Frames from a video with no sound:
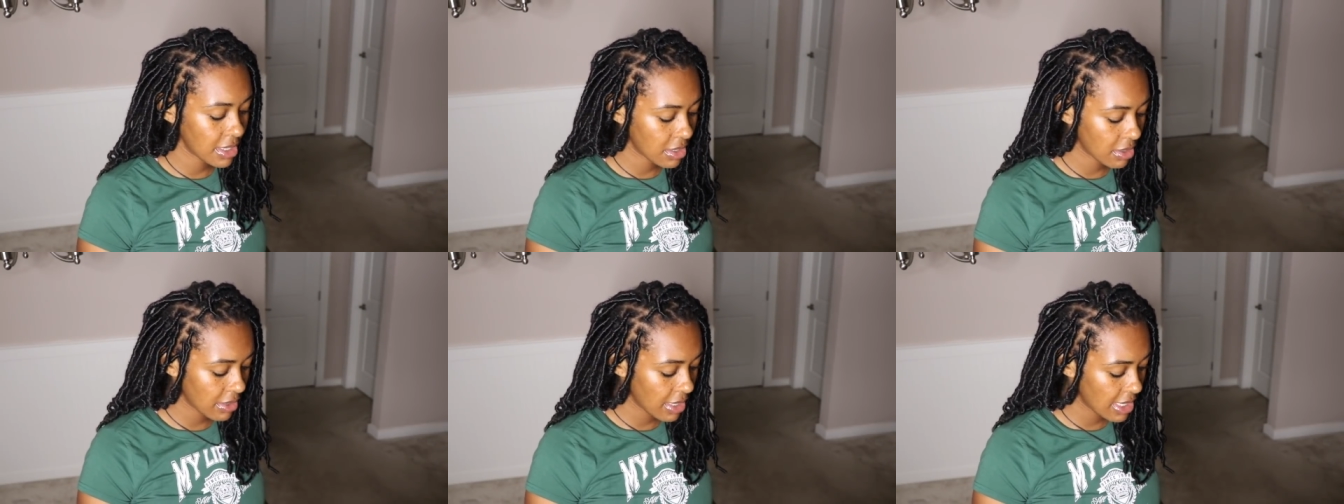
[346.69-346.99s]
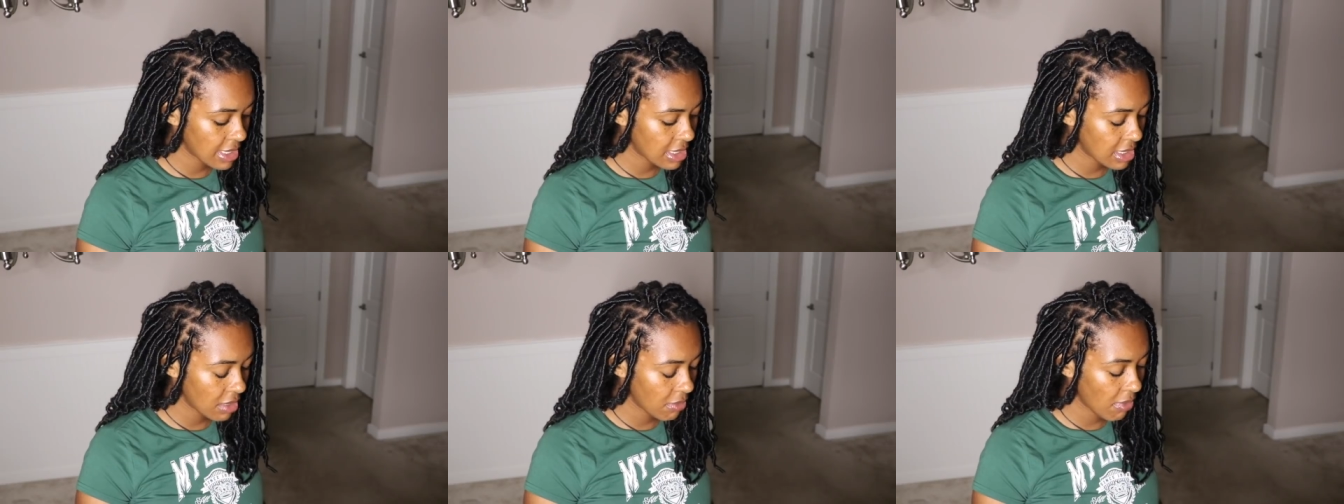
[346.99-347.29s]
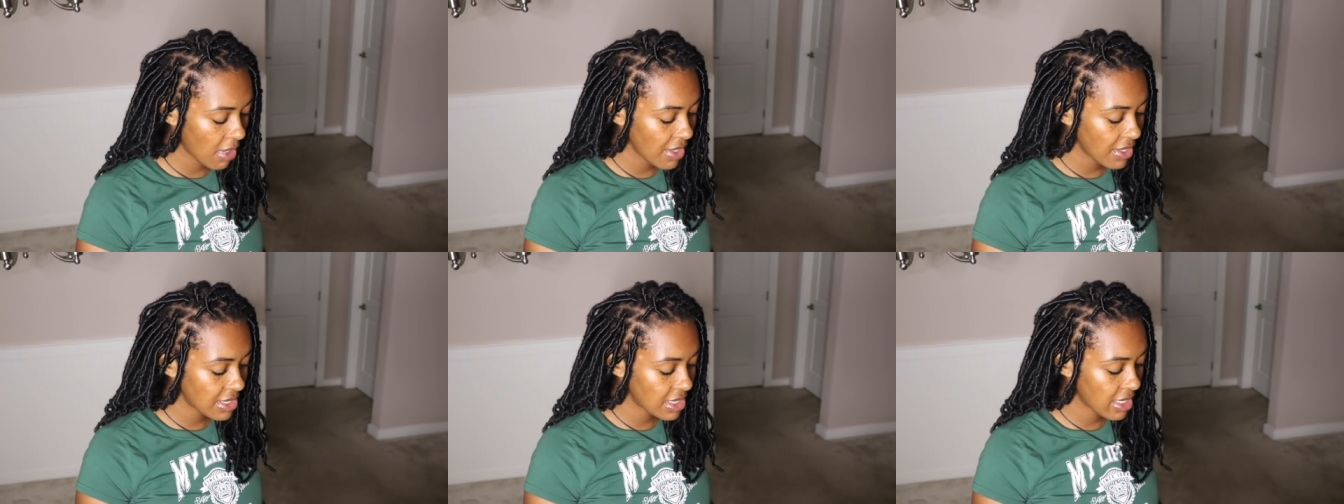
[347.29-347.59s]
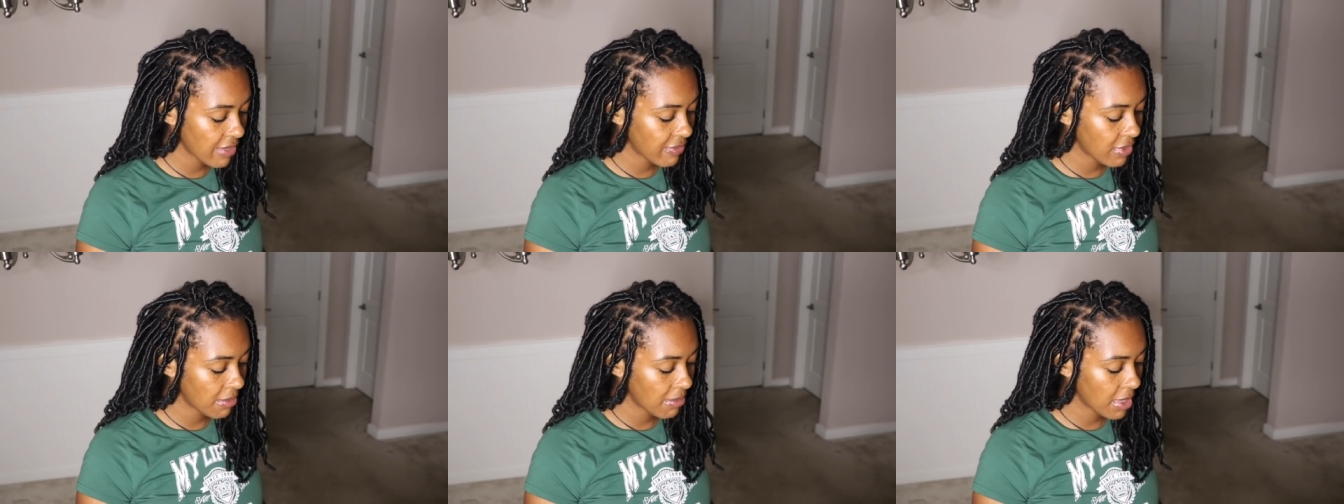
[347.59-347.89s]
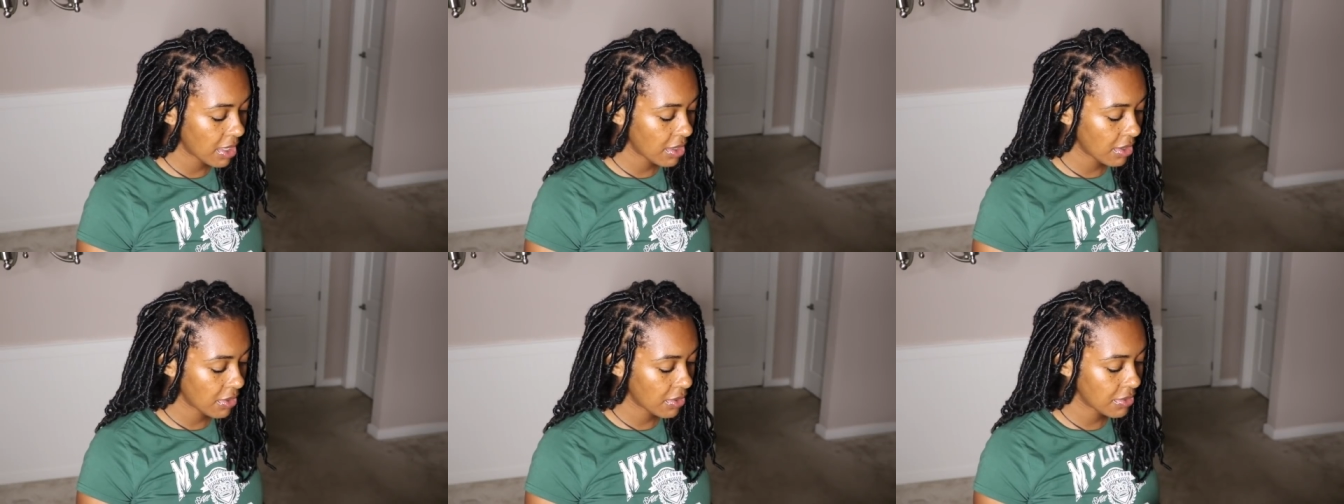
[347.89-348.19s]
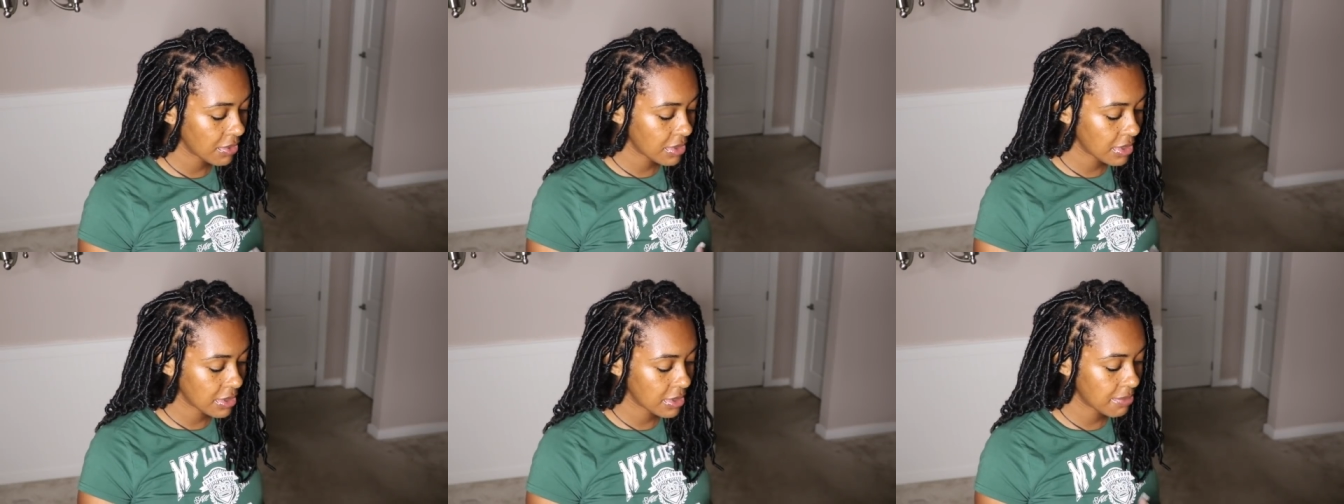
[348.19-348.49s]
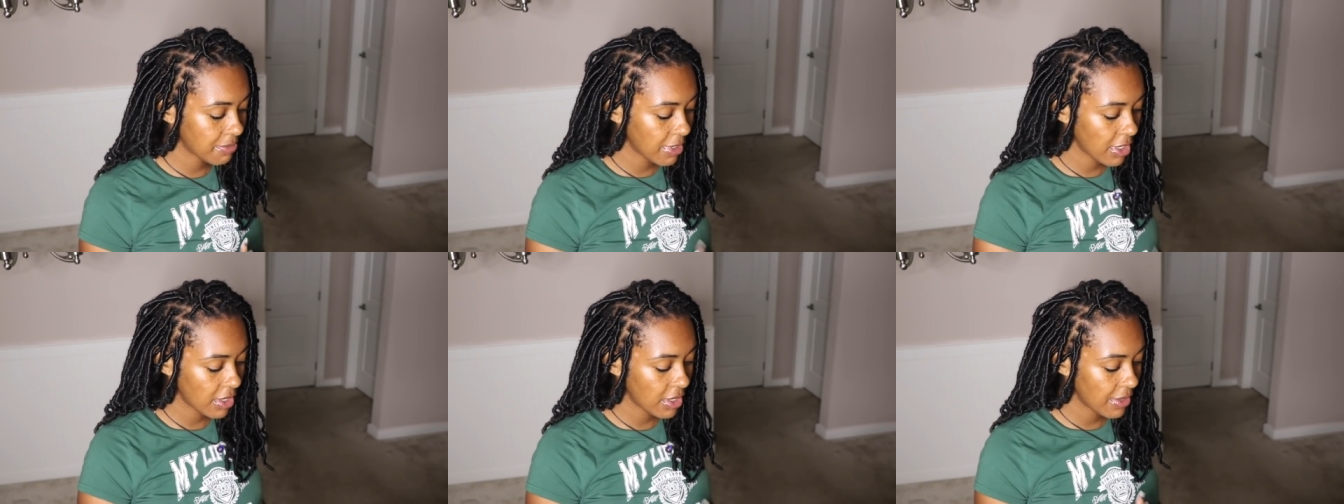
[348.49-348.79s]
So let's see. Why the Seven of Pentacles,
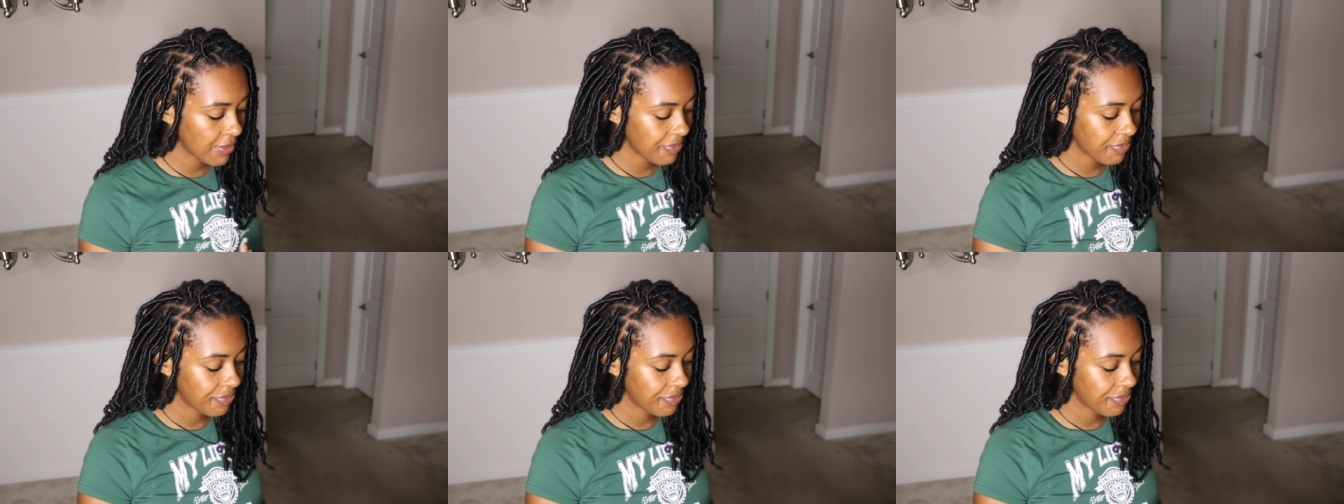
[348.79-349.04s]
Spirit?